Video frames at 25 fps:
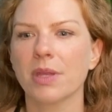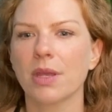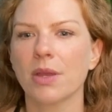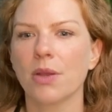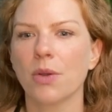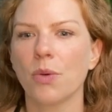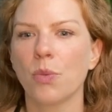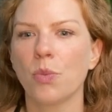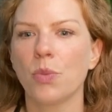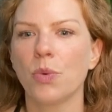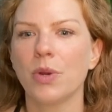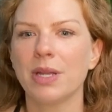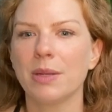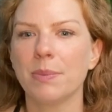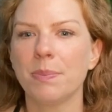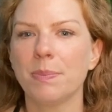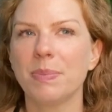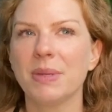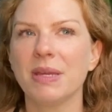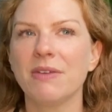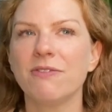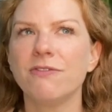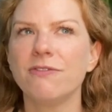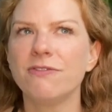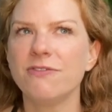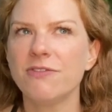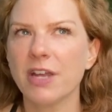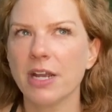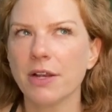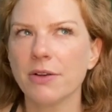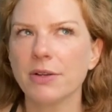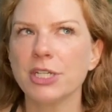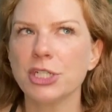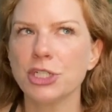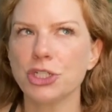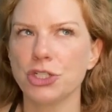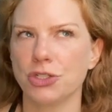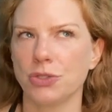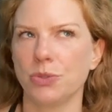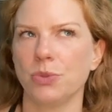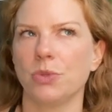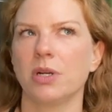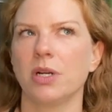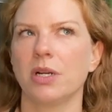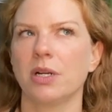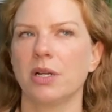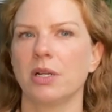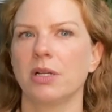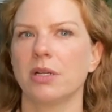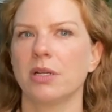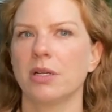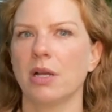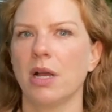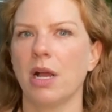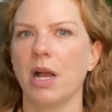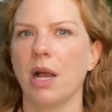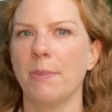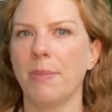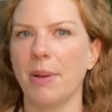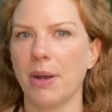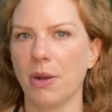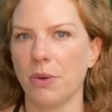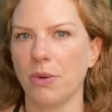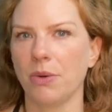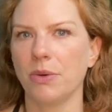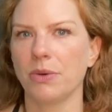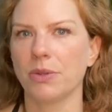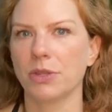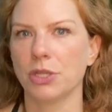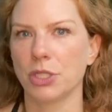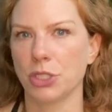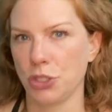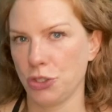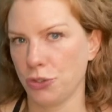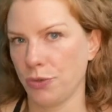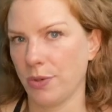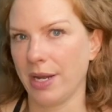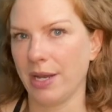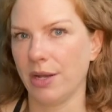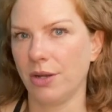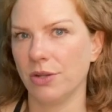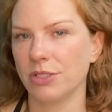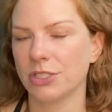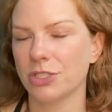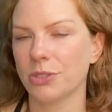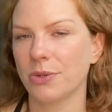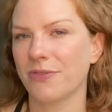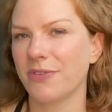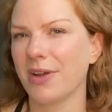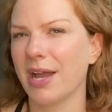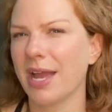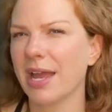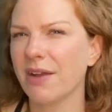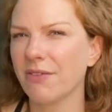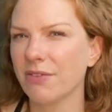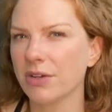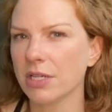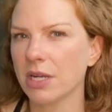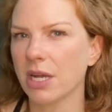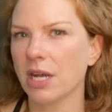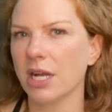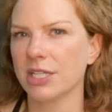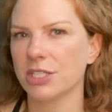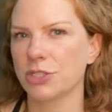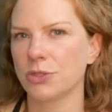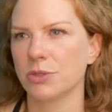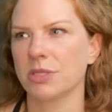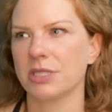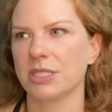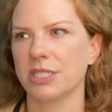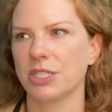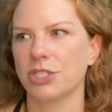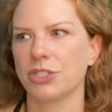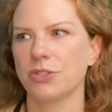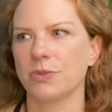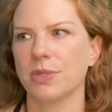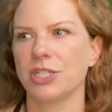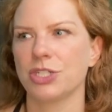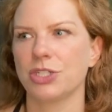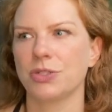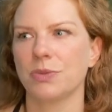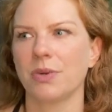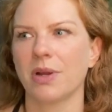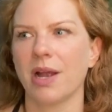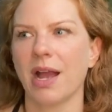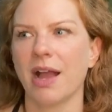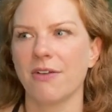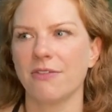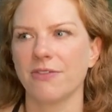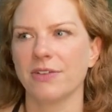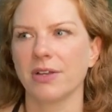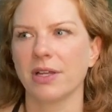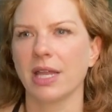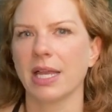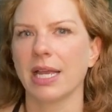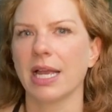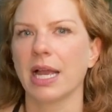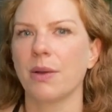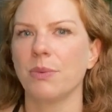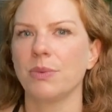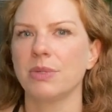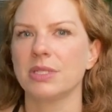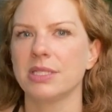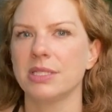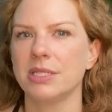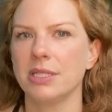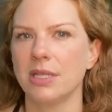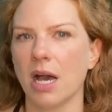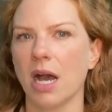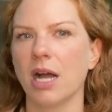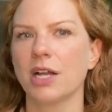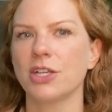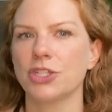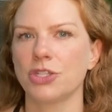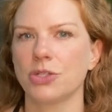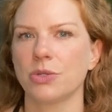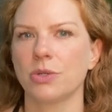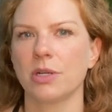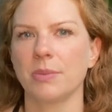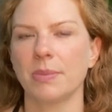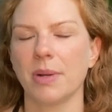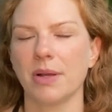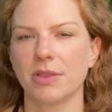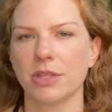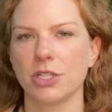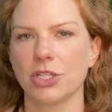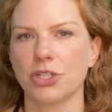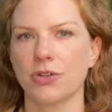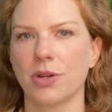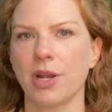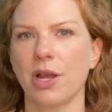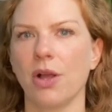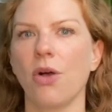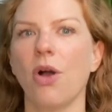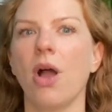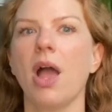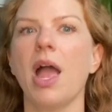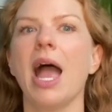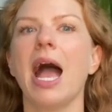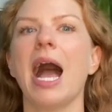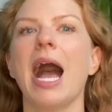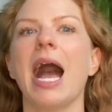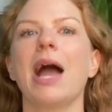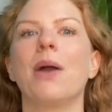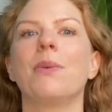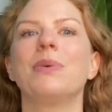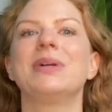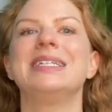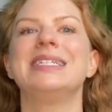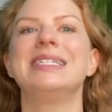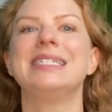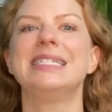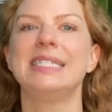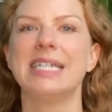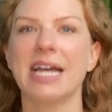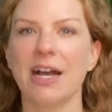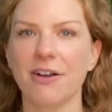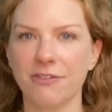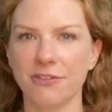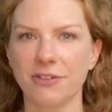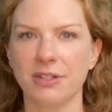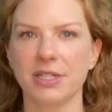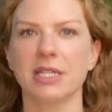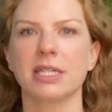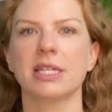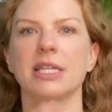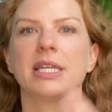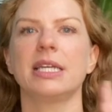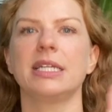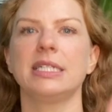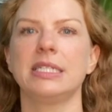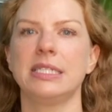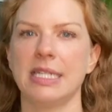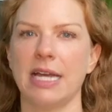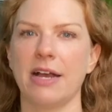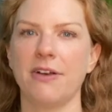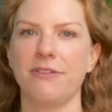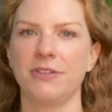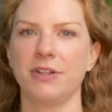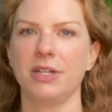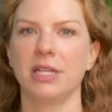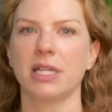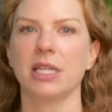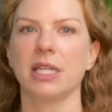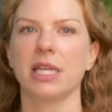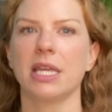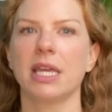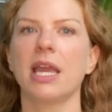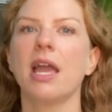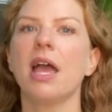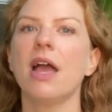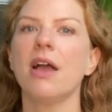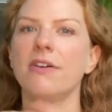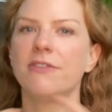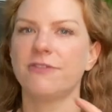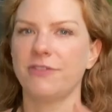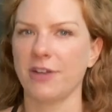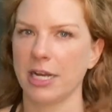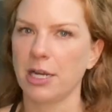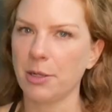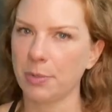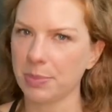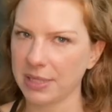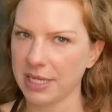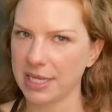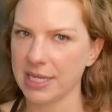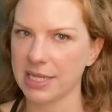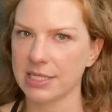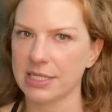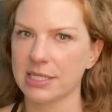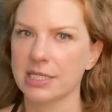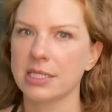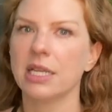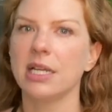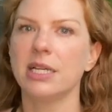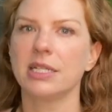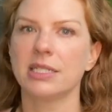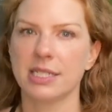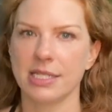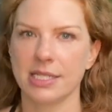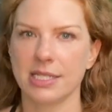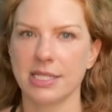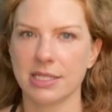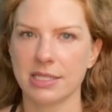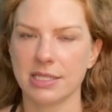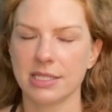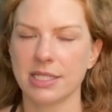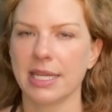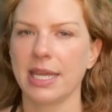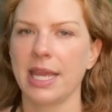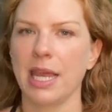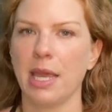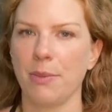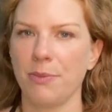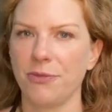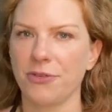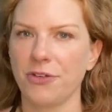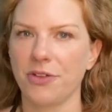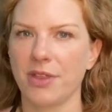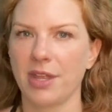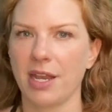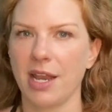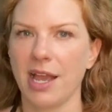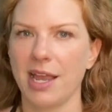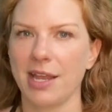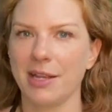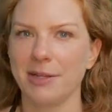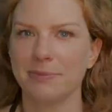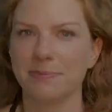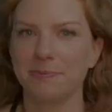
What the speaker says: would be very sure about the trail. So if I ever got to a situation where I felt like I was not sure about the trail, I would definitely find a place to camp for the night.